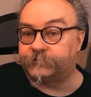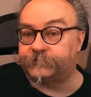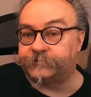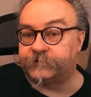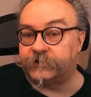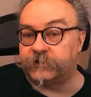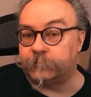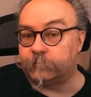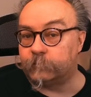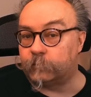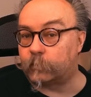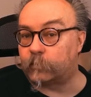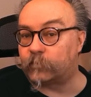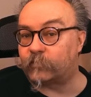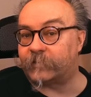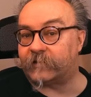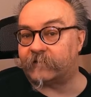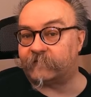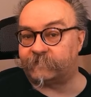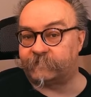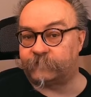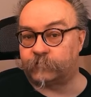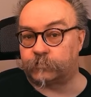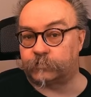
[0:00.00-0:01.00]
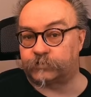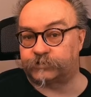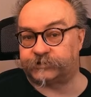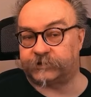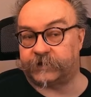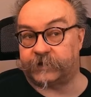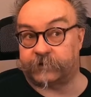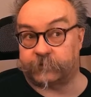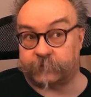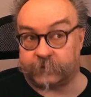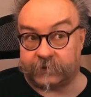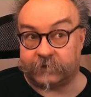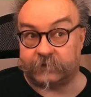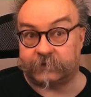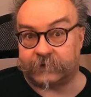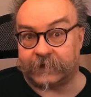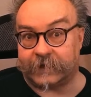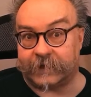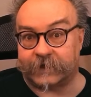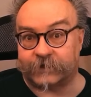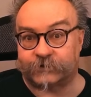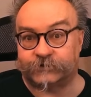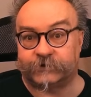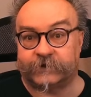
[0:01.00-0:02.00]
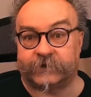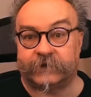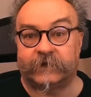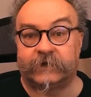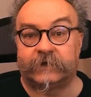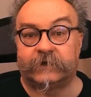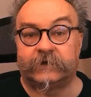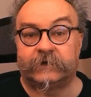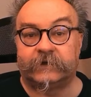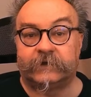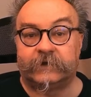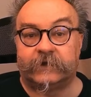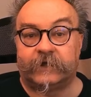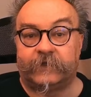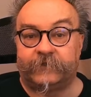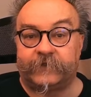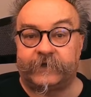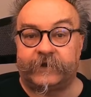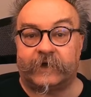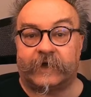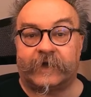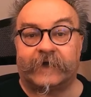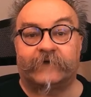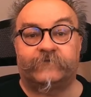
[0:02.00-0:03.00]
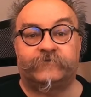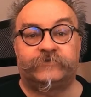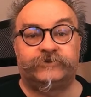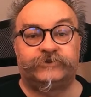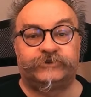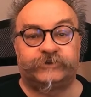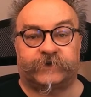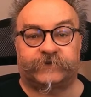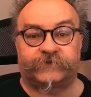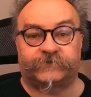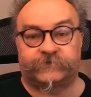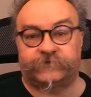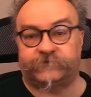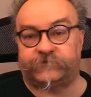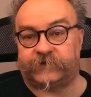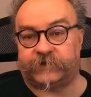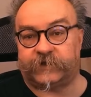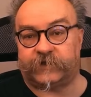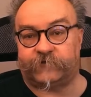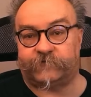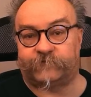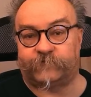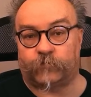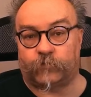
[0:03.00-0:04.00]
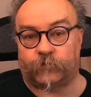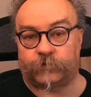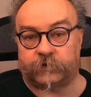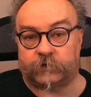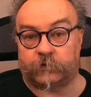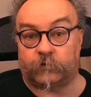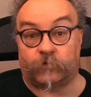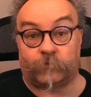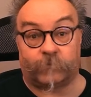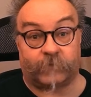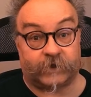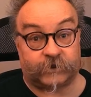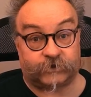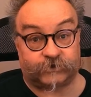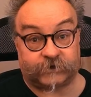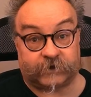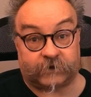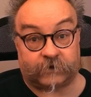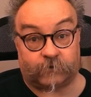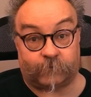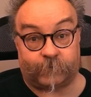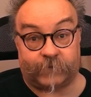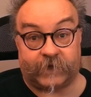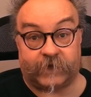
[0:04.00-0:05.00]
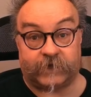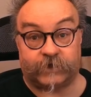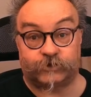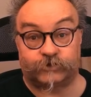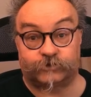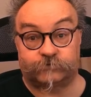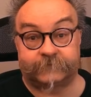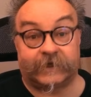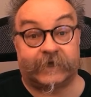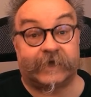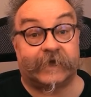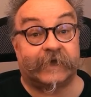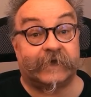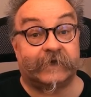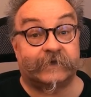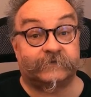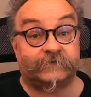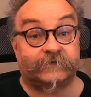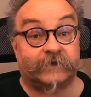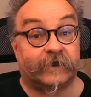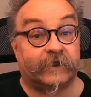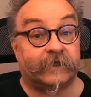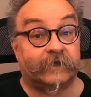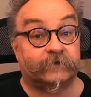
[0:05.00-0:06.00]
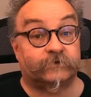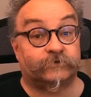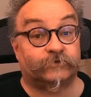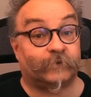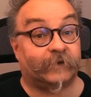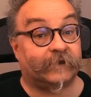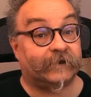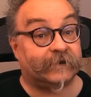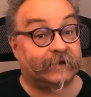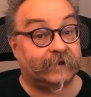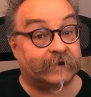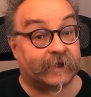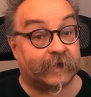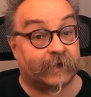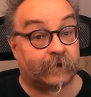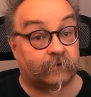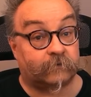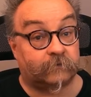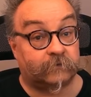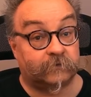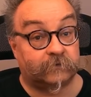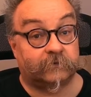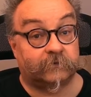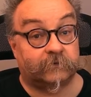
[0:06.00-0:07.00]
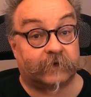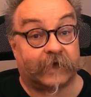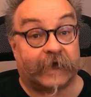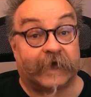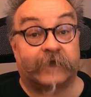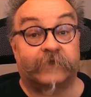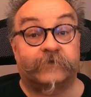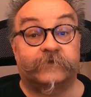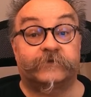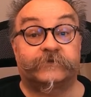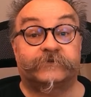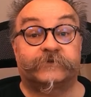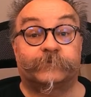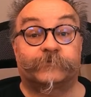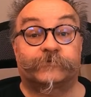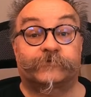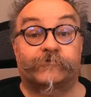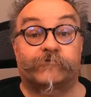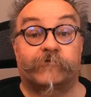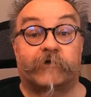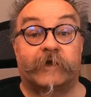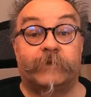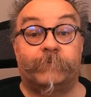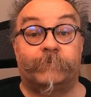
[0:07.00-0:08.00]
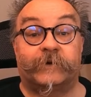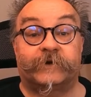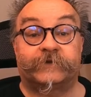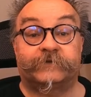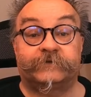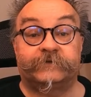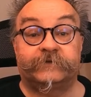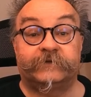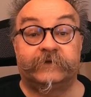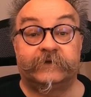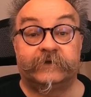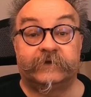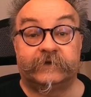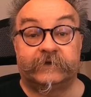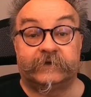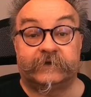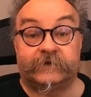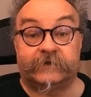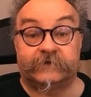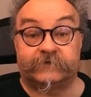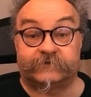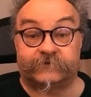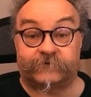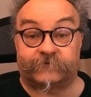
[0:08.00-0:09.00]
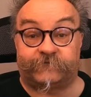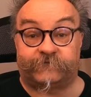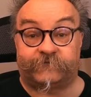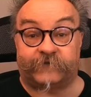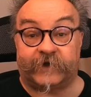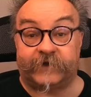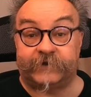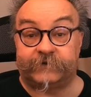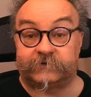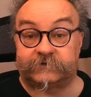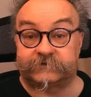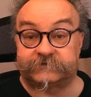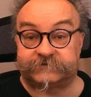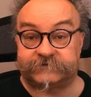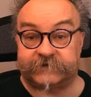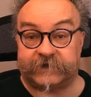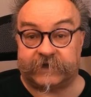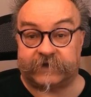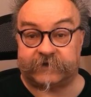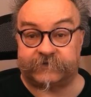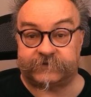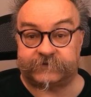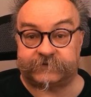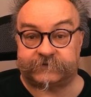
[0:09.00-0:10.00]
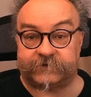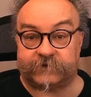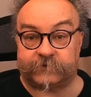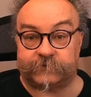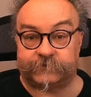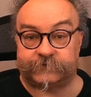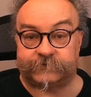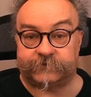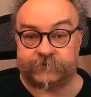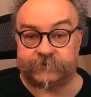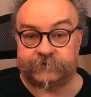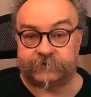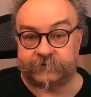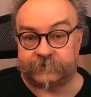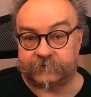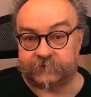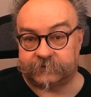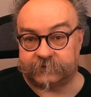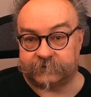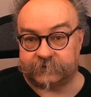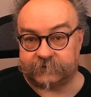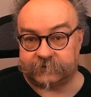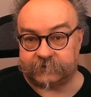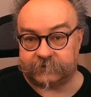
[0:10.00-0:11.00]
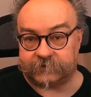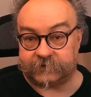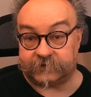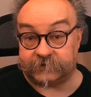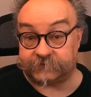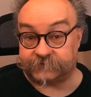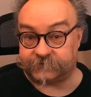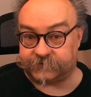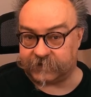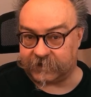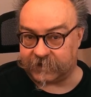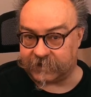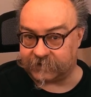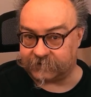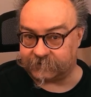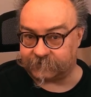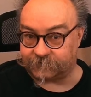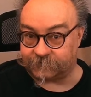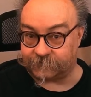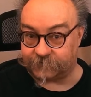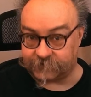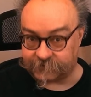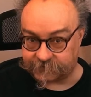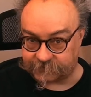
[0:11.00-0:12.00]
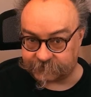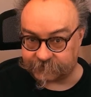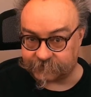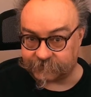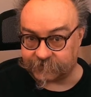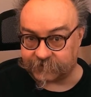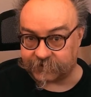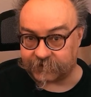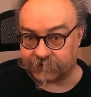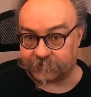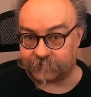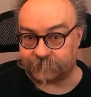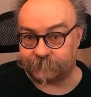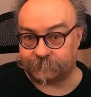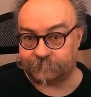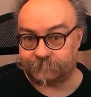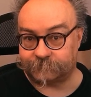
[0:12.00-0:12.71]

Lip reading: to know more about foreshadowing, actually, then I have just the video for you on my channel page. Here's a link to it now, and the subscribe button is the final tick that tells you it's the end of this video.